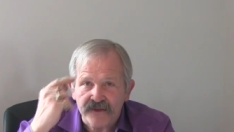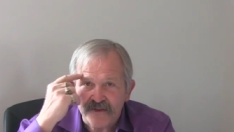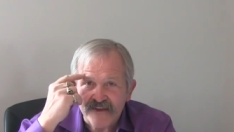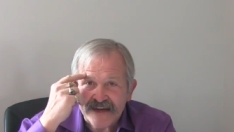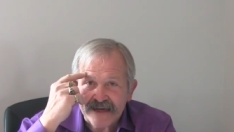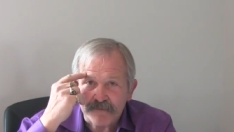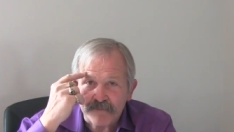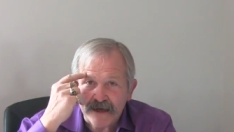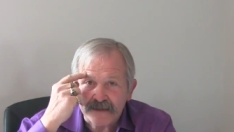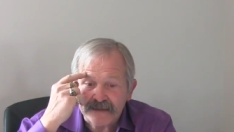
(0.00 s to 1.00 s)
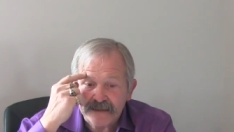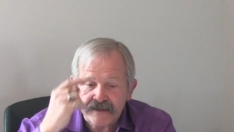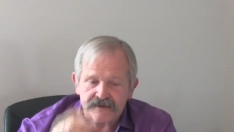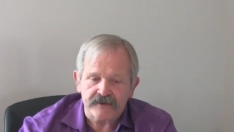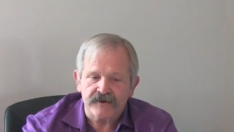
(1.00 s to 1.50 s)
Think about
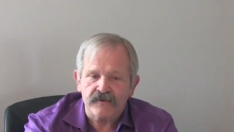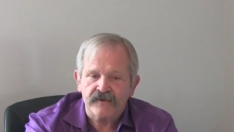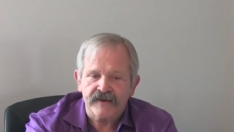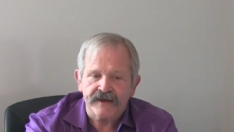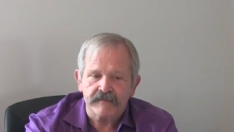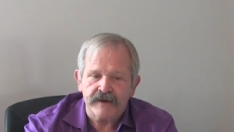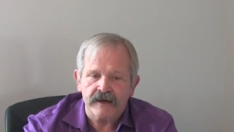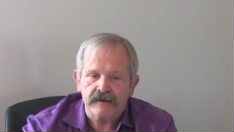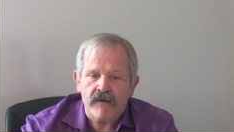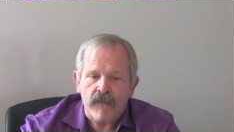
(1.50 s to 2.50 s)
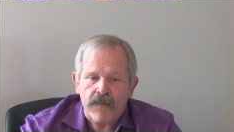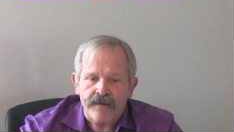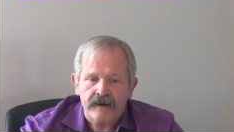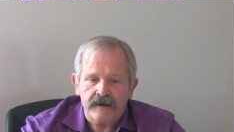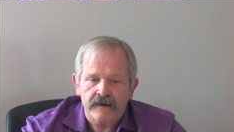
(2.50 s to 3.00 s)
this. Don't think about
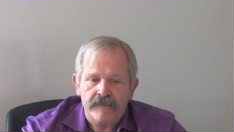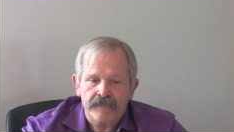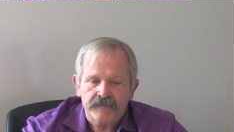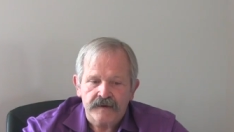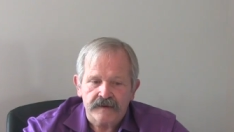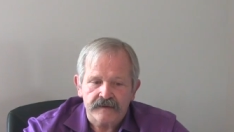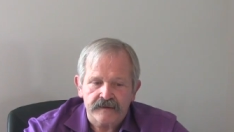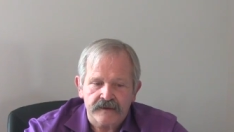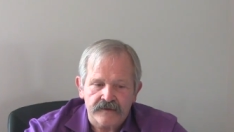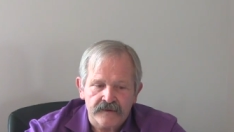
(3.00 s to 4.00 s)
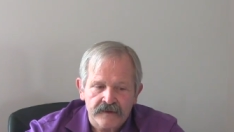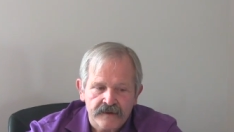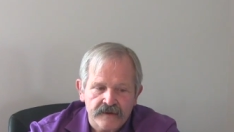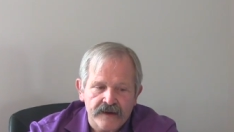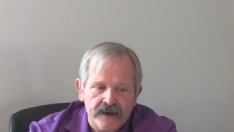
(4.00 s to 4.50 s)
a
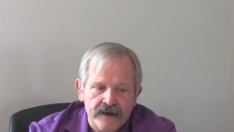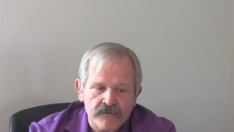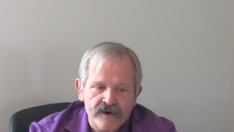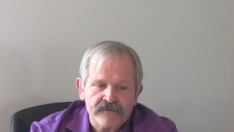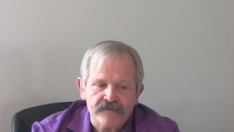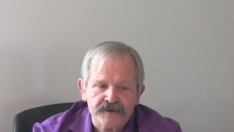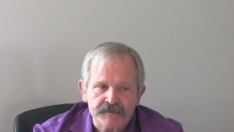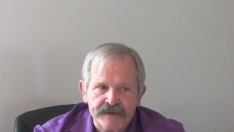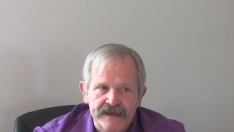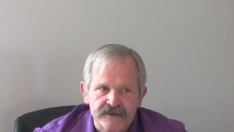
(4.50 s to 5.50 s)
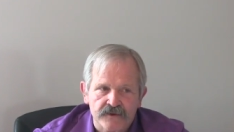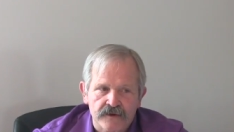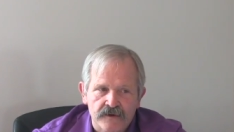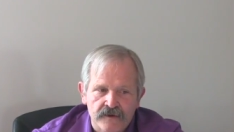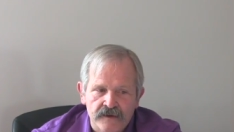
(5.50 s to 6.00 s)
reference piece
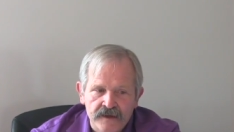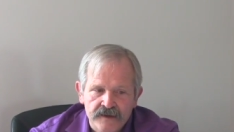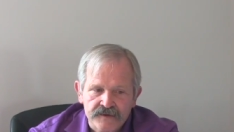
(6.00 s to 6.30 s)
or